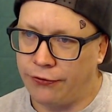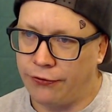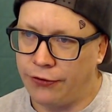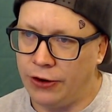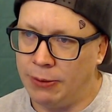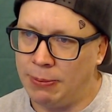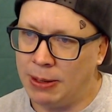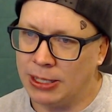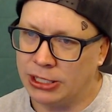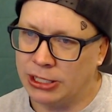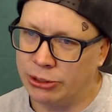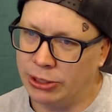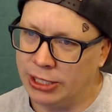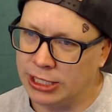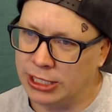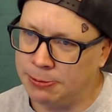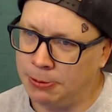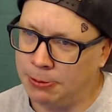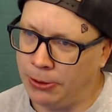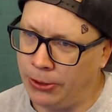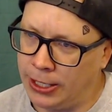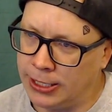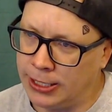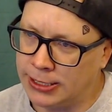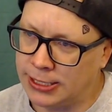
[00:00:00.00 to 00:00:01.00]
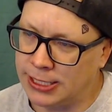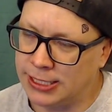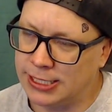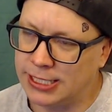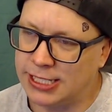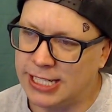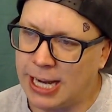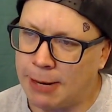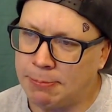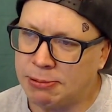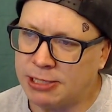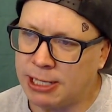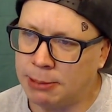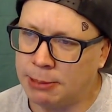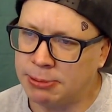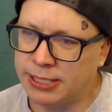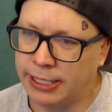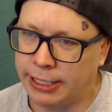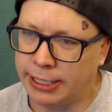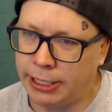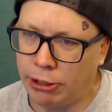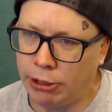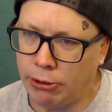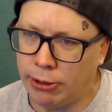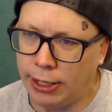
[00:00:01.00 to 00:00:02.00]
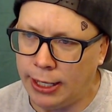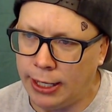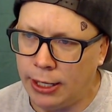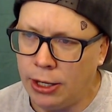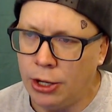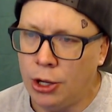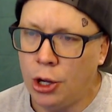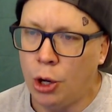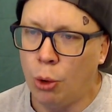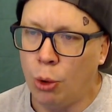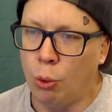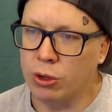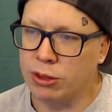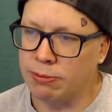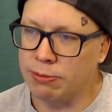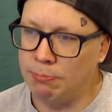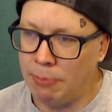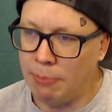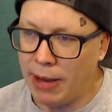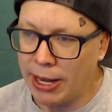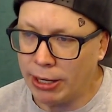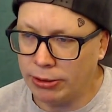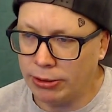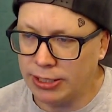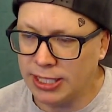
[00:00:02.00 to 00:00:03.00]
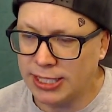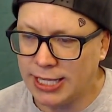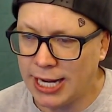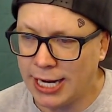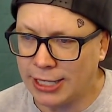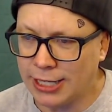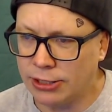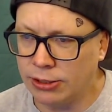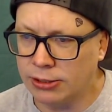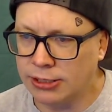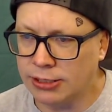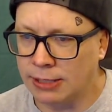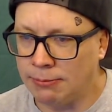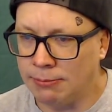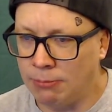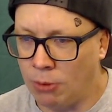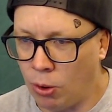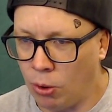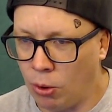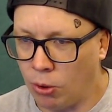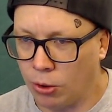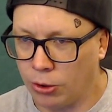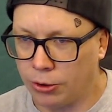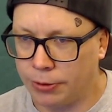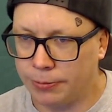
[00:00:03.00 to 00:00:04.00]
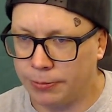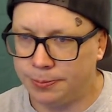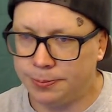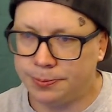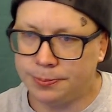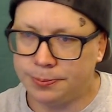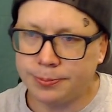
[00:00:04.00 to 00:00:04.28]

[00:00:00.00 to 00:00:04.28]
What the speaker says: Fremont Street Experience steps up security with metal detectors and more.